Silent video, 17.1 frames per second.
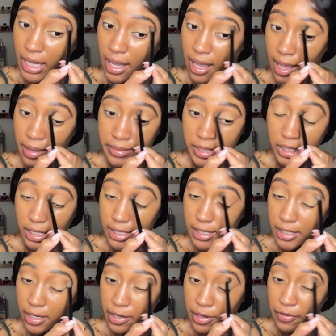I'm still a
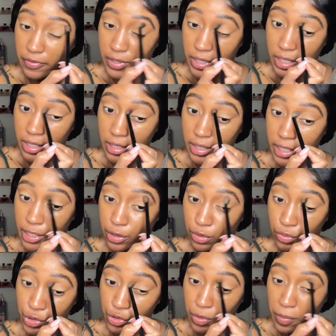sucker for a good
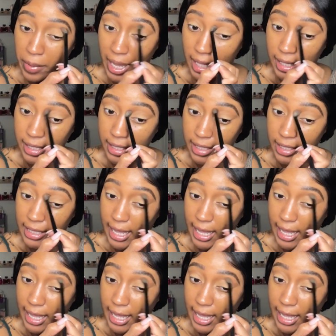neutral palette